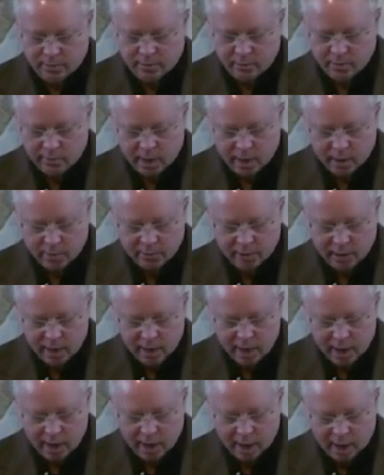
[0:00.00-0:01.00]
without
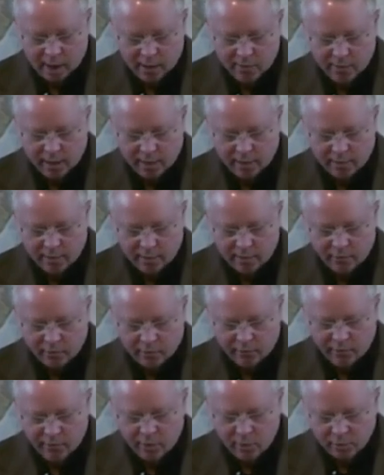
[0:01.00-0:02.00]
saying how, and of
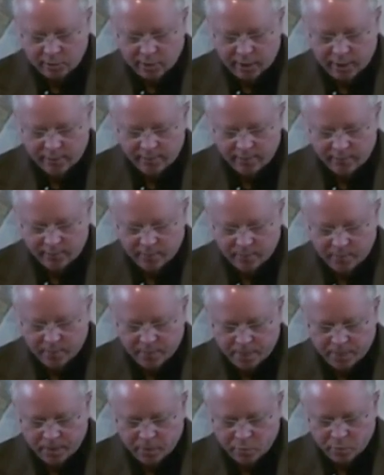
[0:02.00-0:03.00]
refusing
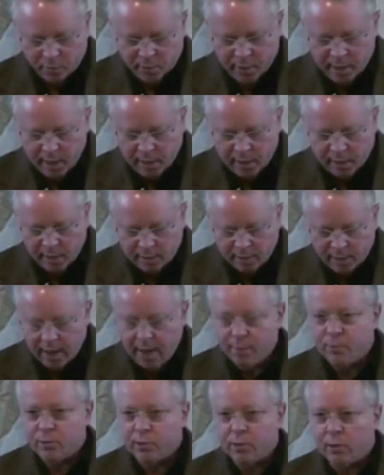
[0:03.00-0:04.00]
repeated
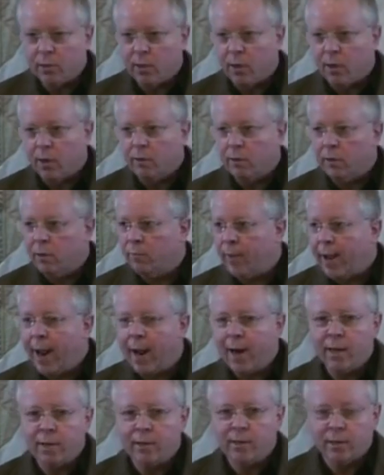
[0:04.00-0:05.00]
attempts to call her
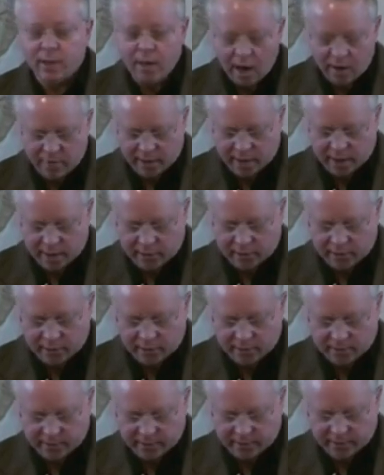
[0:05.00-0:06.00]
back into covenant.
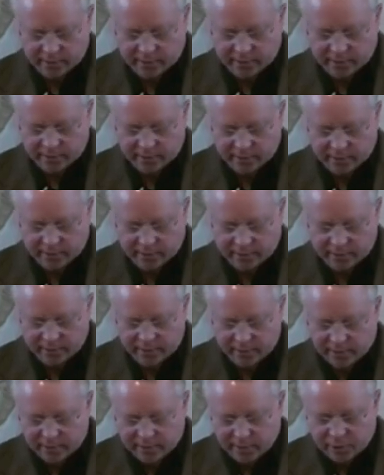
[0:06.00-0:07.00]

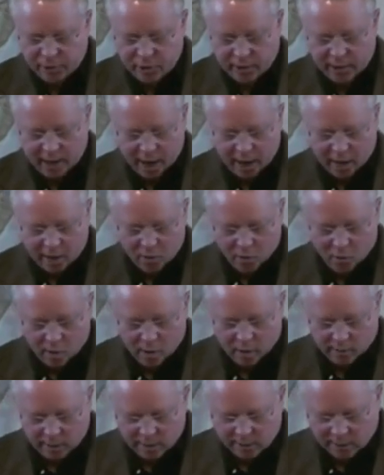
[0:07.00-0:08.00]
That she
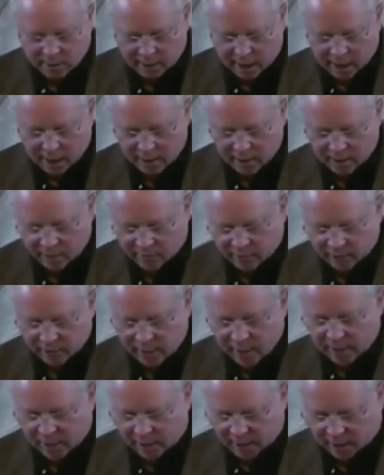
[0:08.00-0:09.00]
categorically denied the
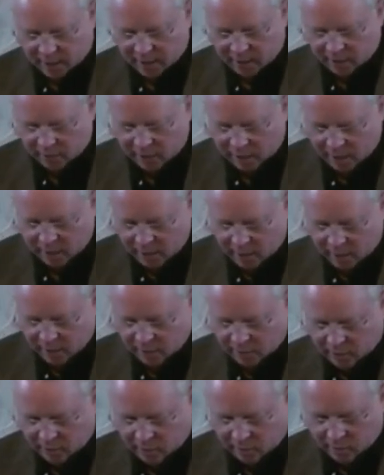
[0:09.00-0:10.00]
validity of any
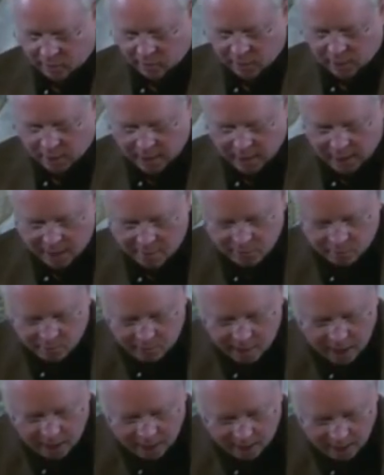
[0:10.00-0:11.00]
and all claims
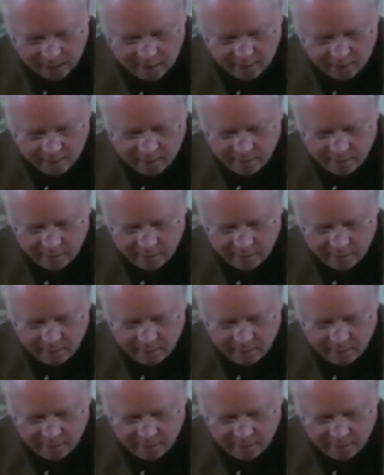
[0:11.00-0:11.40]
made,